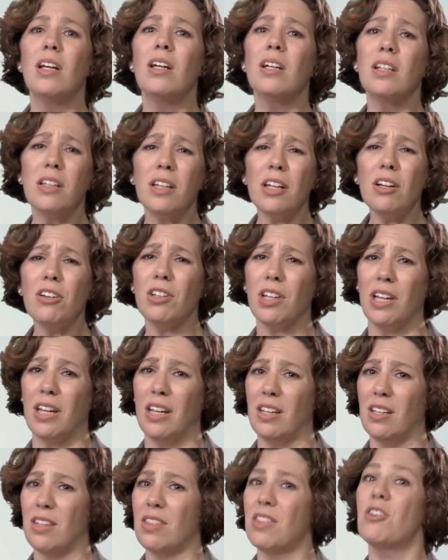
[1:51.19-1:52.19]

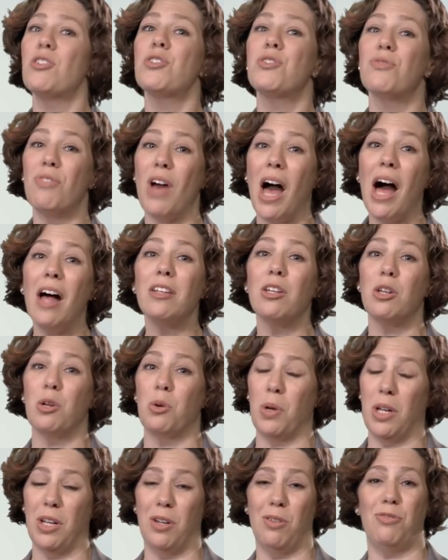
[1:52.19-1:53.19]
Clearly, there's
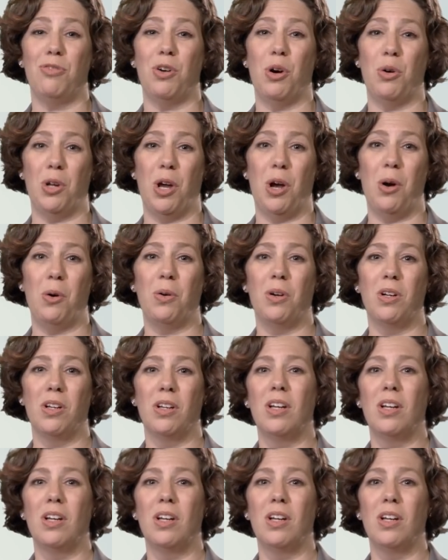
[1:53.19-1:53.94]
value in a photo.